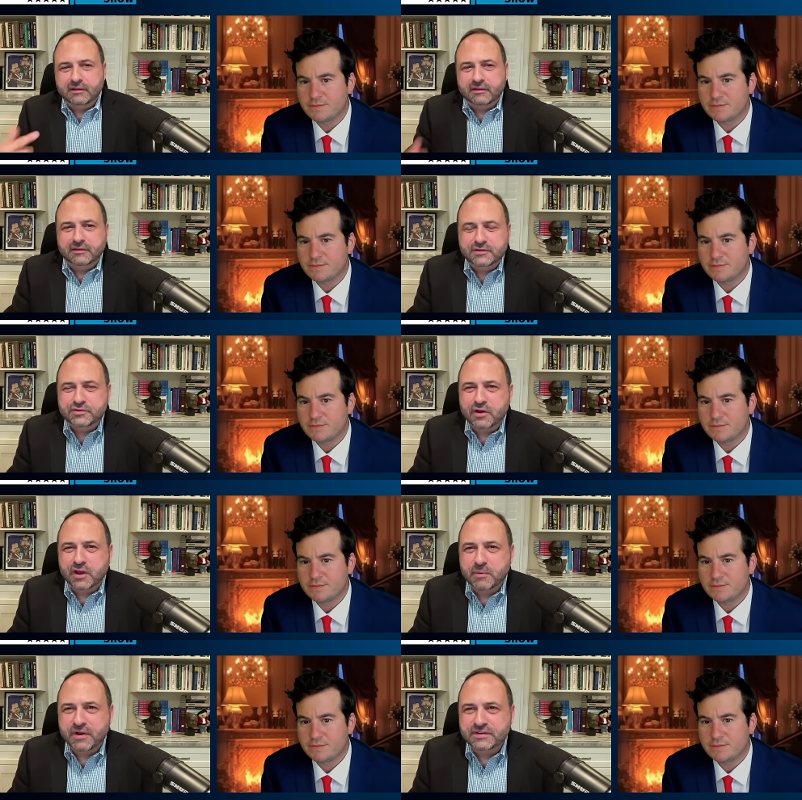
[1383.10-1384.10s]
Speaker 1: let's talk
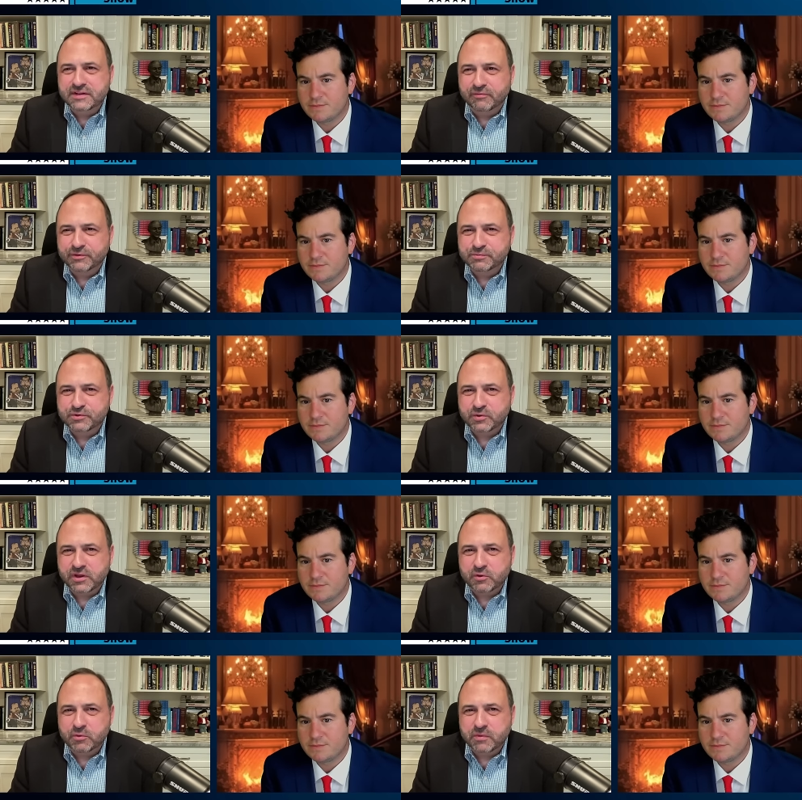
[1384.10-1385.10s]
about a difference between
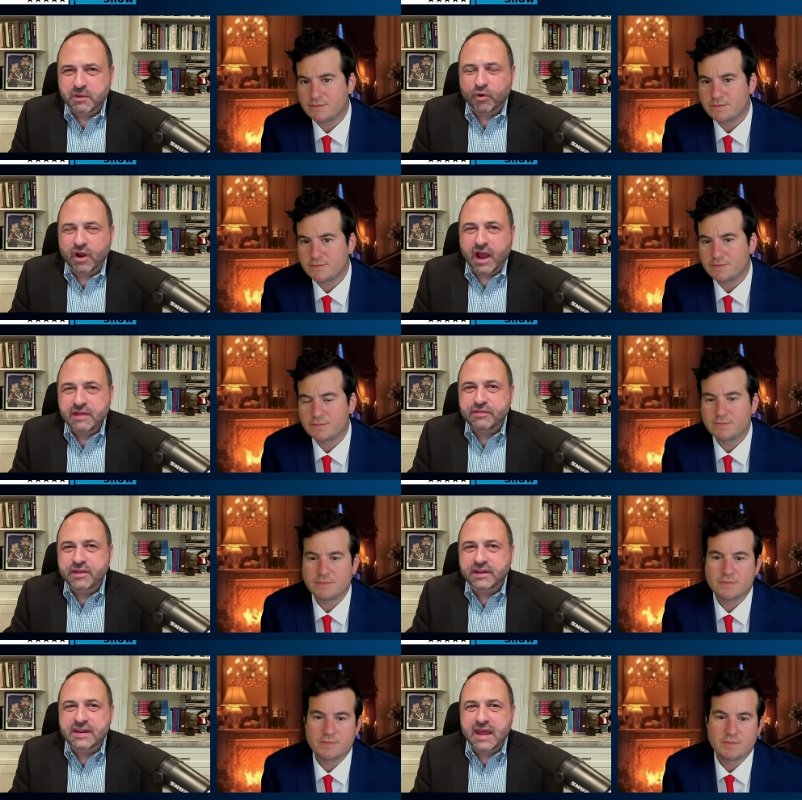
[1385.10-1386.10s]
you and me, where I
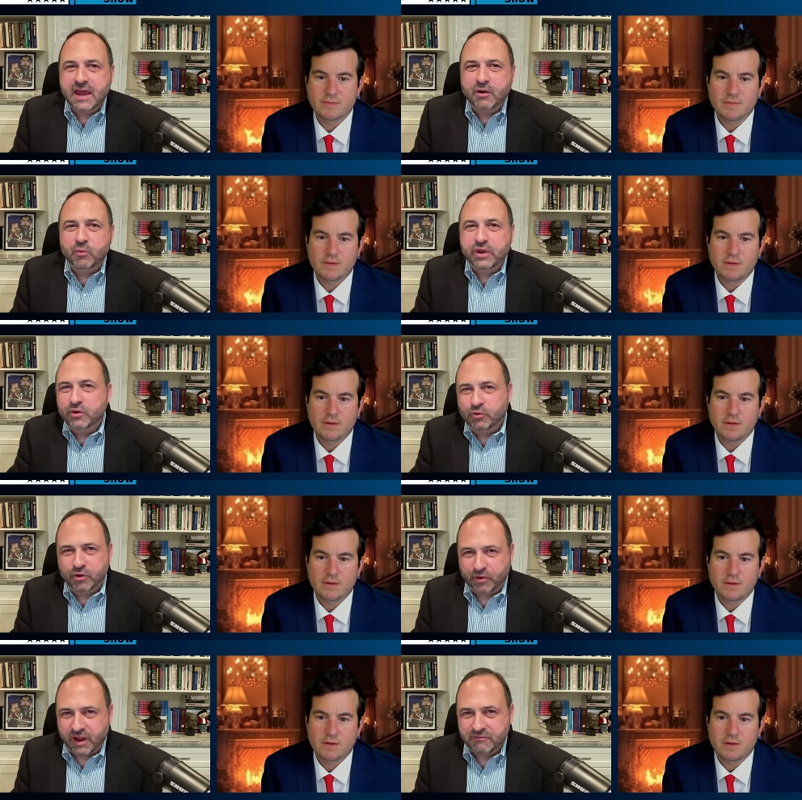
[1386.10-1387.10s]
think now we no
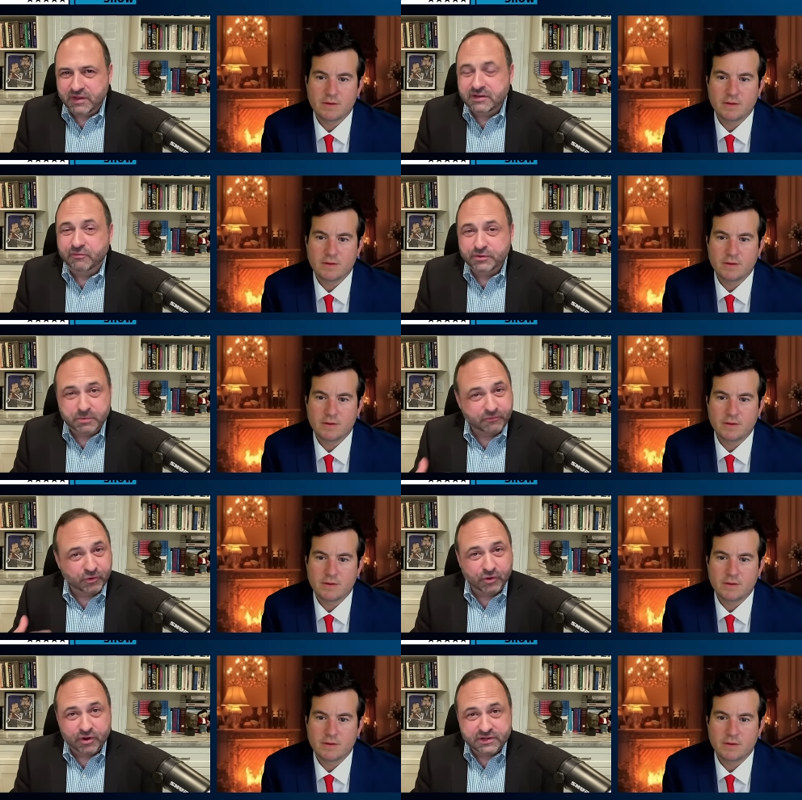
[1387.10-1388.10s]
longer have that difference, but for a
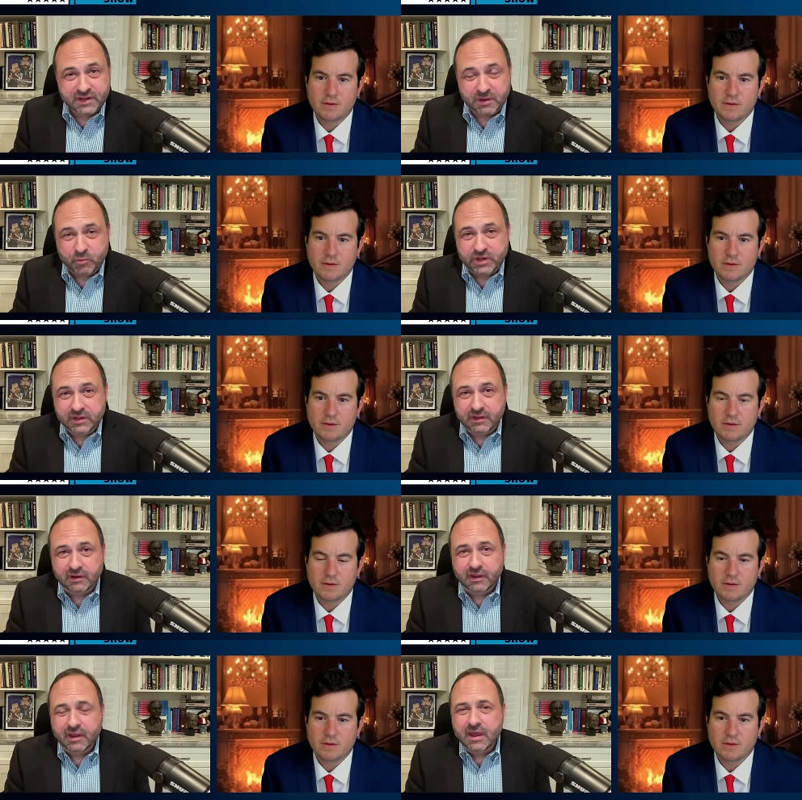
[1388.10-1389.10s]
long time we did.
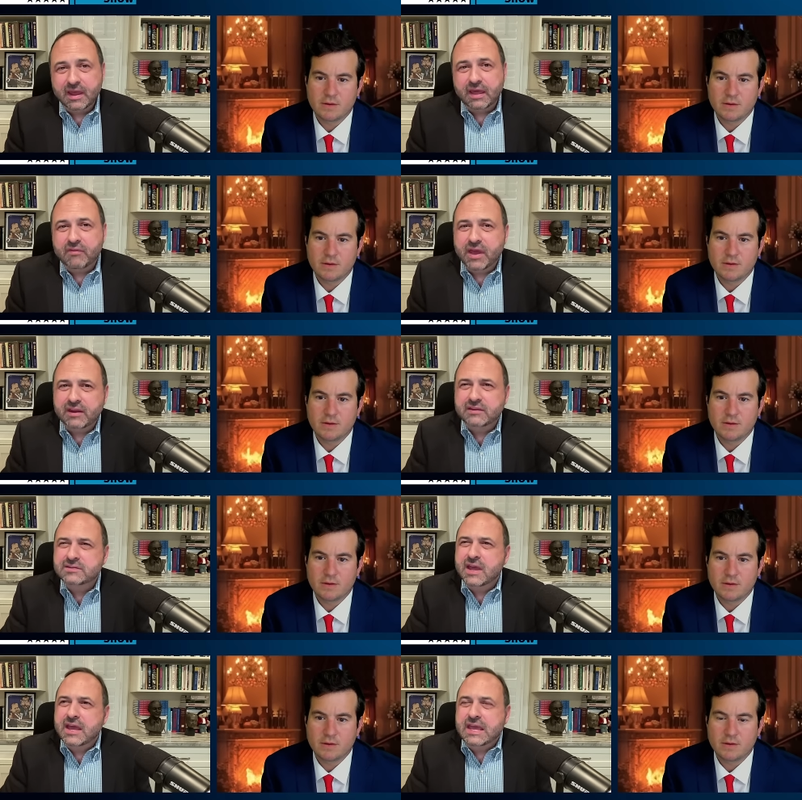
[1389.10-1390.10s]
And that is,
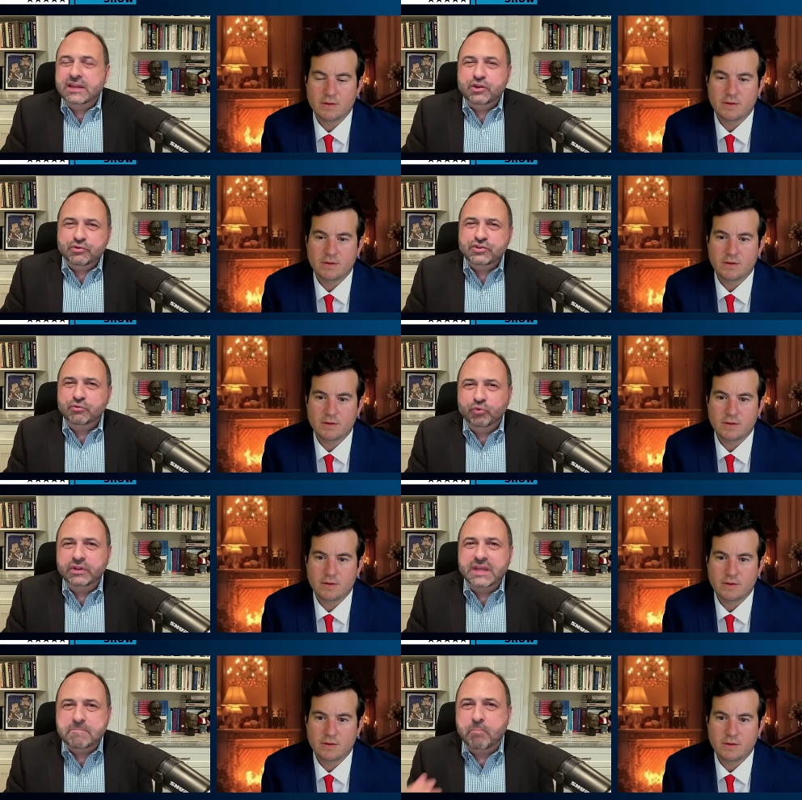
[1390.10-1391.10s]
it used to
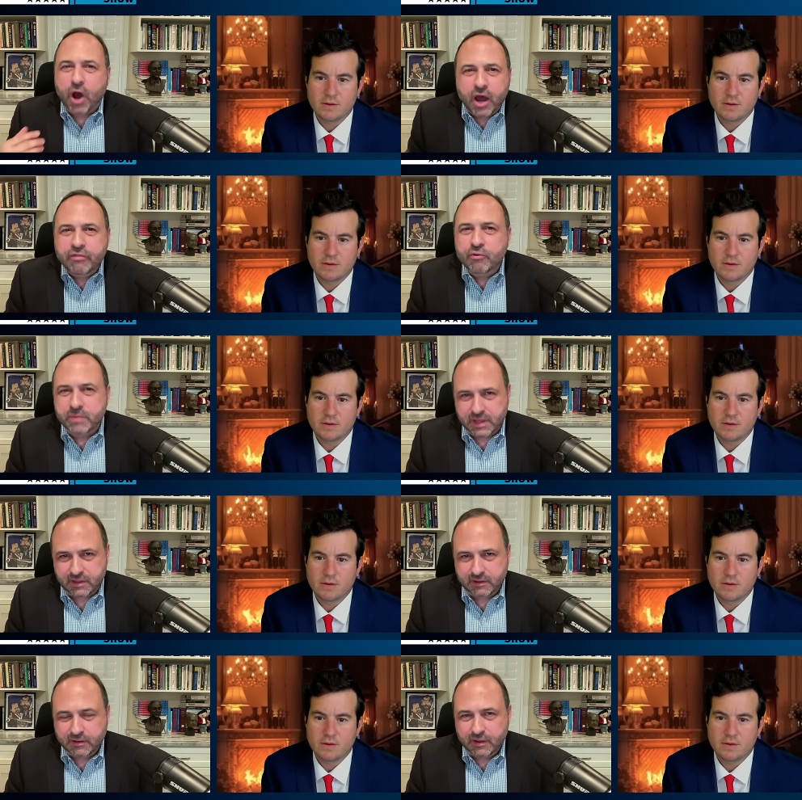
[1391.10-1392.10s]
really bother me
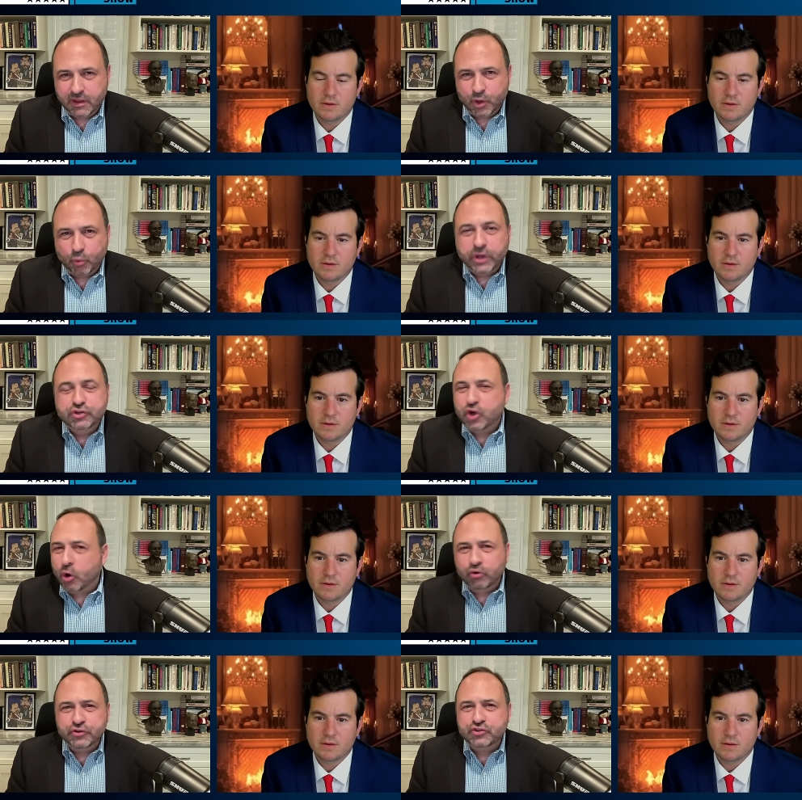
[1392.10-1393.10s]
when
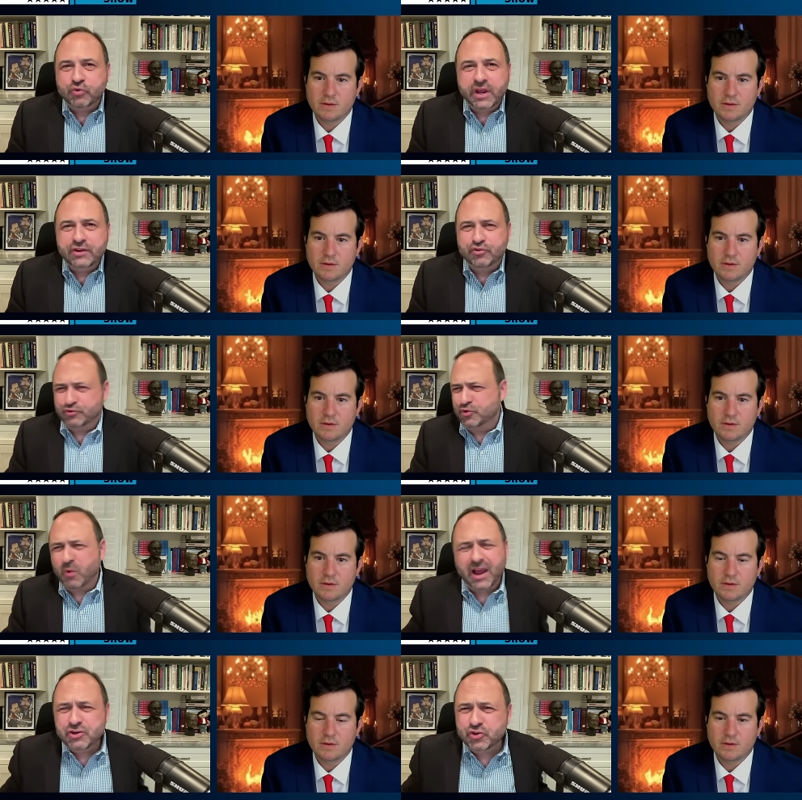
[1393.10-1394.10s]
total strangers who
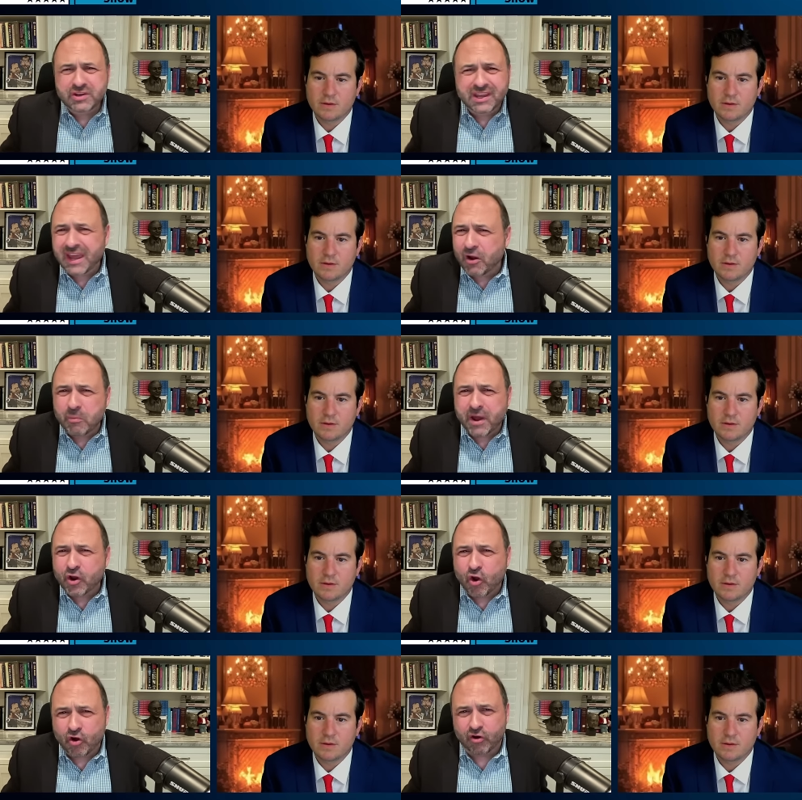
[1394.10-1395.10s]
I shouldn't care about at
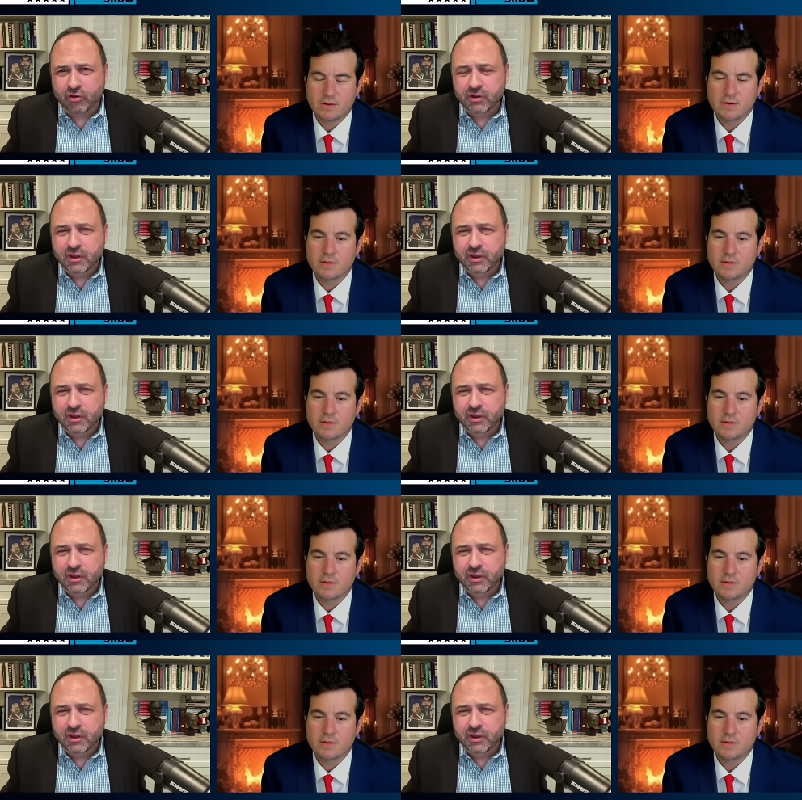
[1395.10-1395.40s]
all